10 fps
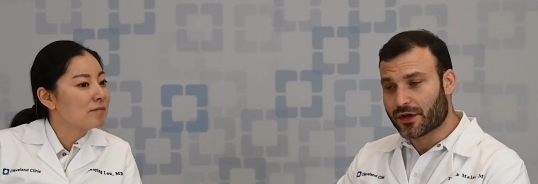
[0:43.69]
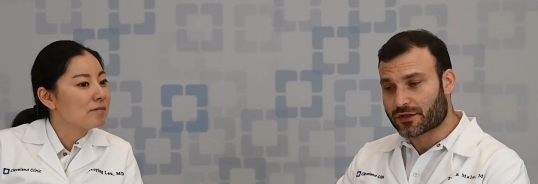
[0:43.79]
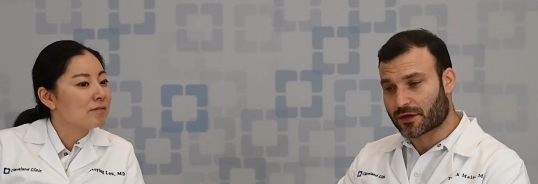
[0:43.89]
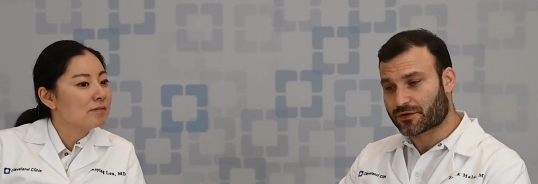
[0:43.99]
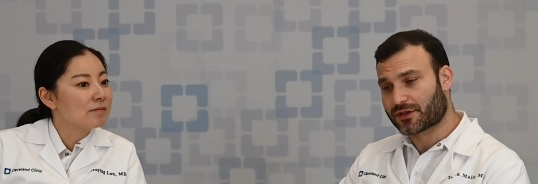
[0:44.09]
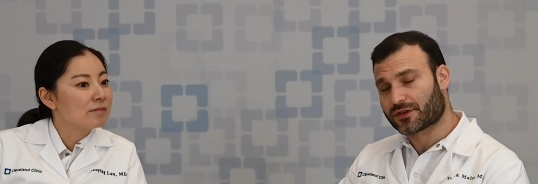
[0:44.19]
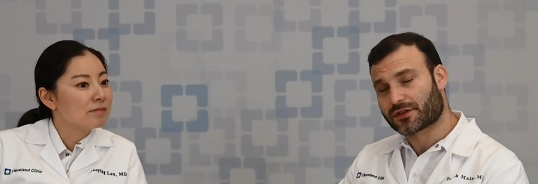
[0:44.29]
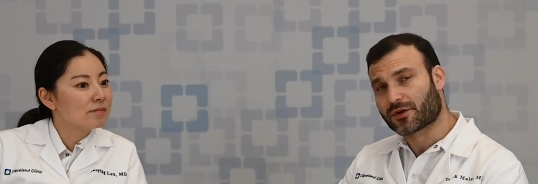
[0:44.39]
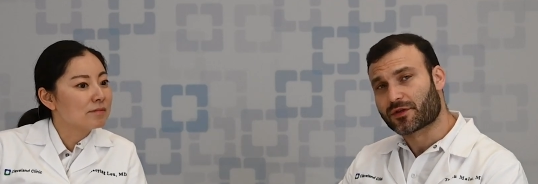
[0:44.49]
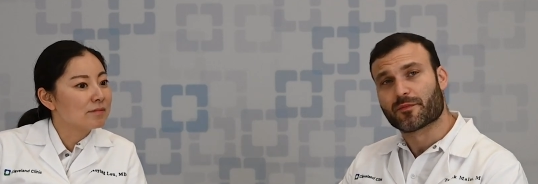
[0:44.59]
Speaker 1: So I'm just going to
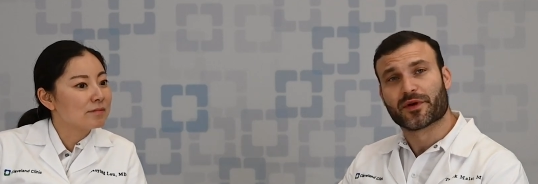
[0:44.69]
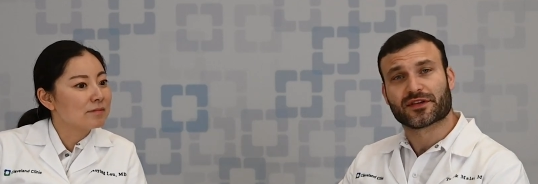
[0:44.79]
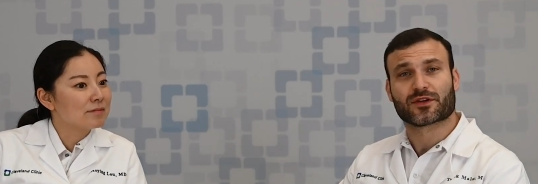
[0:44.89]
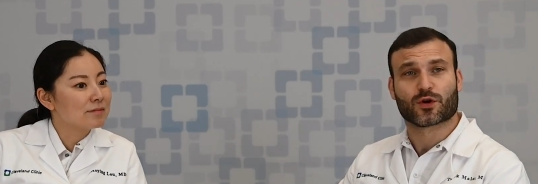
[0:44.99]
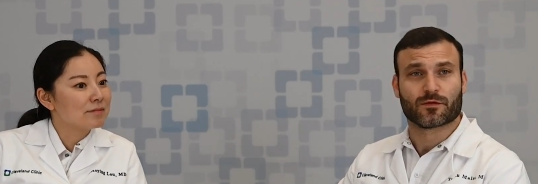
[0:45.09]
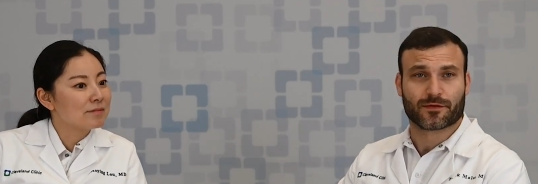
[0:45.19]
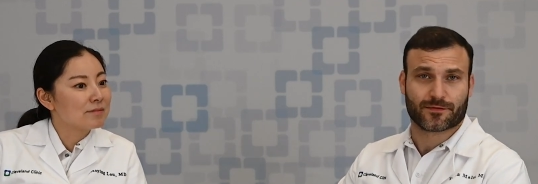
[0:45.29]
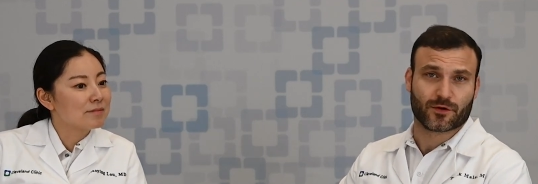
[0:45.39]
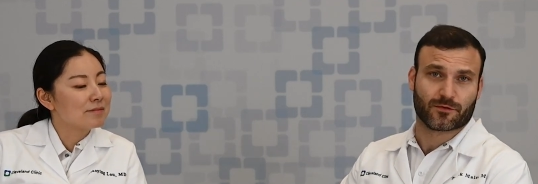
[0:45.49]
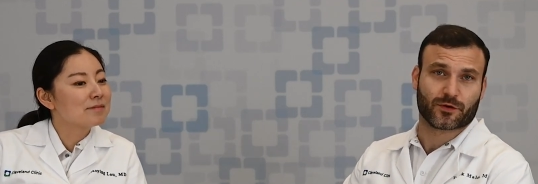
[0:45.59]
start with a basic
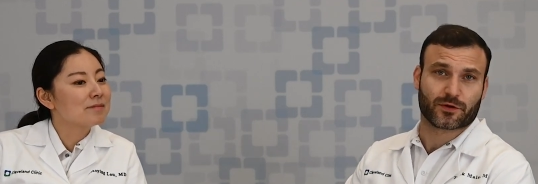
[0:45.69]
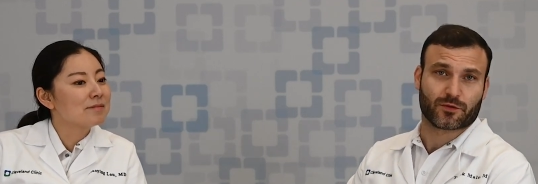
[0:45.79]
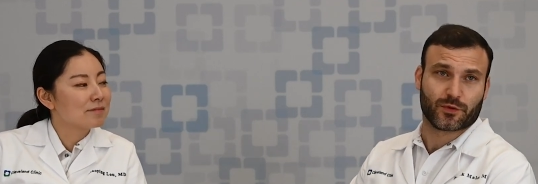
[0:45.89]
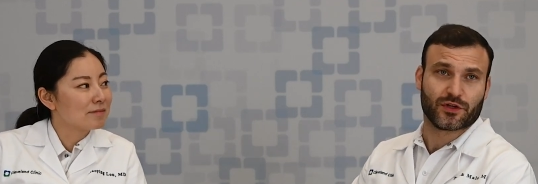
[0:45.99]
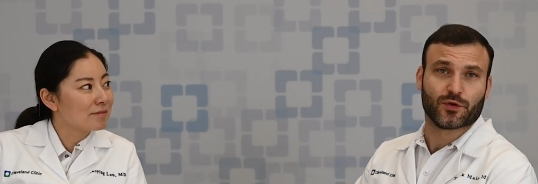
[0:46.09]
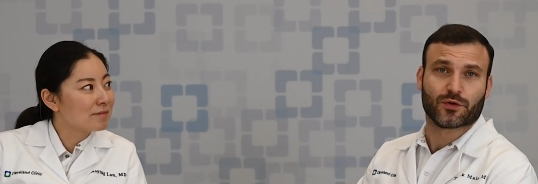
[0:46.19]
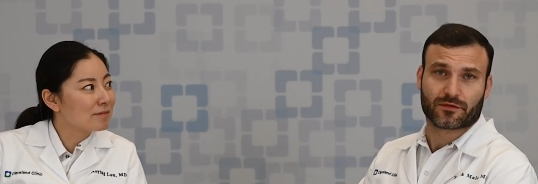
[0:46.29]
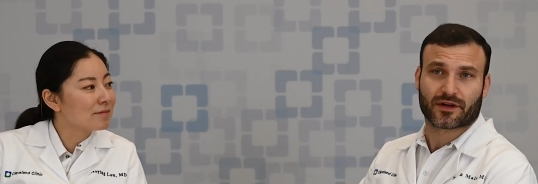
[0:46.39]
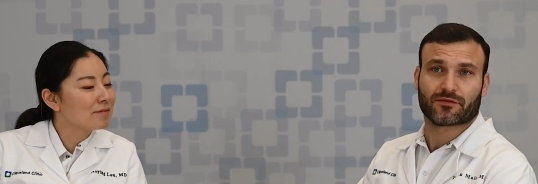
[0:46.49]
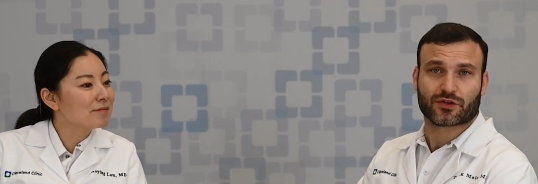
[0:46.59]
overview of what we do
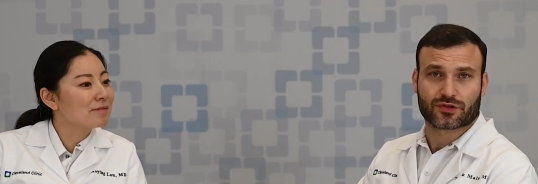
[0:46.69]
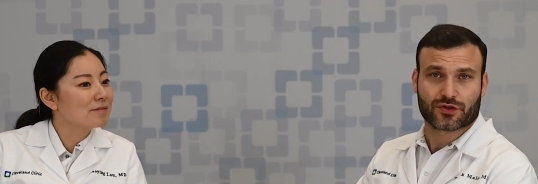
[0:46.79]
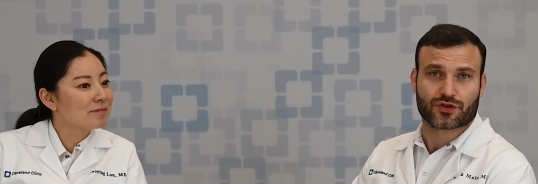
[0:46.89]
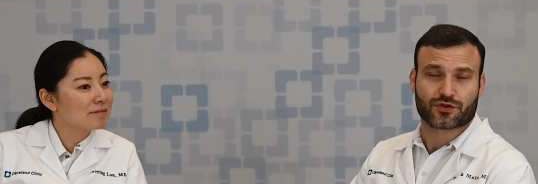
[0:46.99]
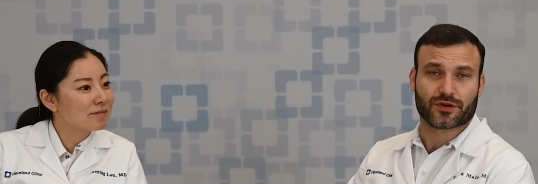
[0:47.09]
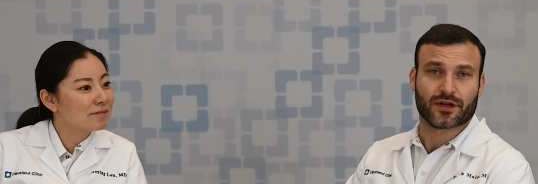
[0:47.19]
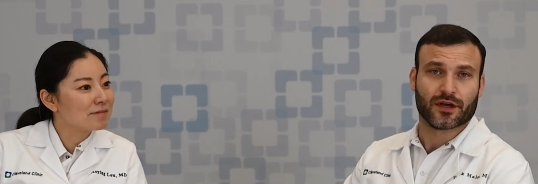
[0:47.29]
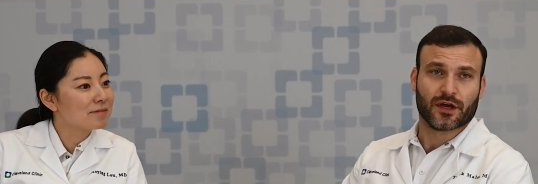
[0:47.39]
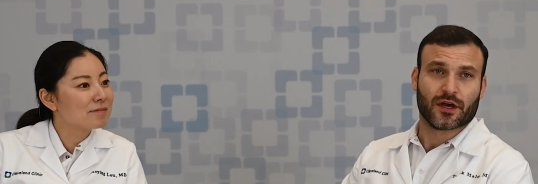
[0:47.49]
in valvular surgery.